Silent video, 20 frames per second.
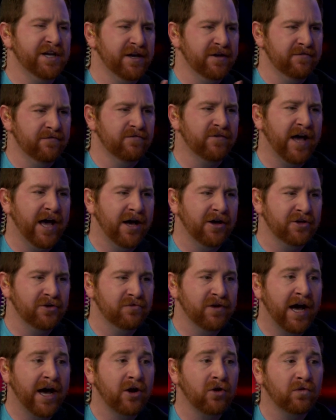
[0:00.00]
hidden value.
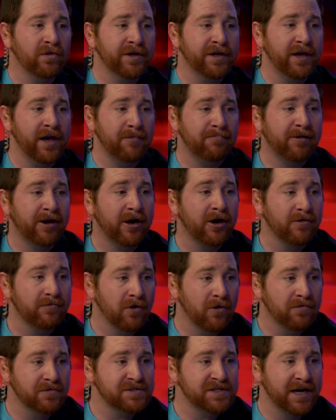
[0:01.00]
Not only a pair of
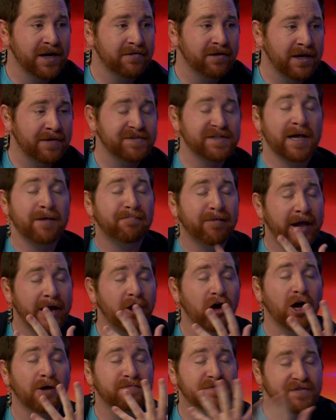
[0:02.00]
overtime games, a
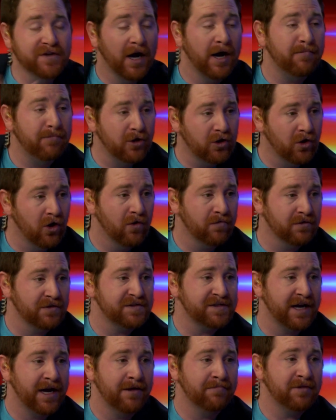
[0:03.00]
pair of double
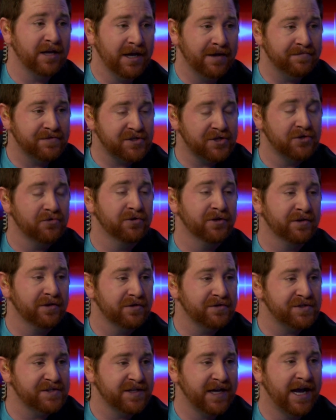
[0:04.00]
overtime games skewing
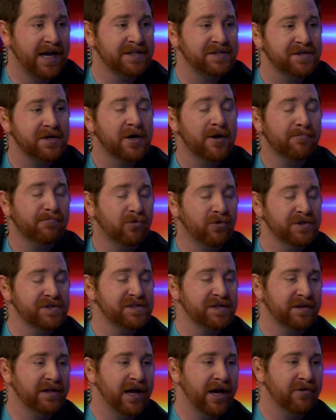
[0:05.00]
their stats,
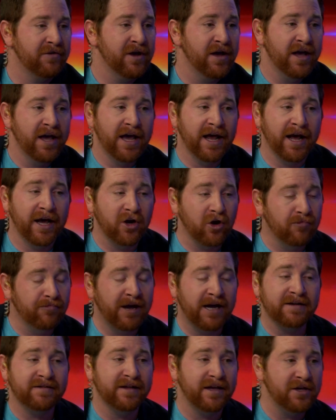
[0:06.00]
points allowed. And I go
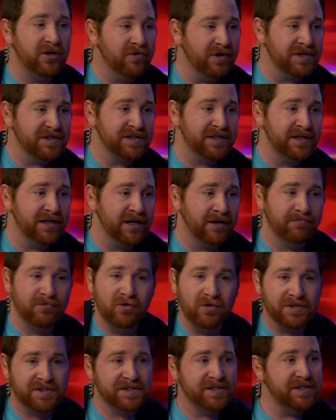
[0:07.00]
back to that USC game.
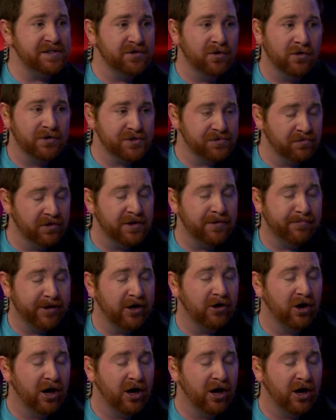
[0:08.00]
USC is known as one of the better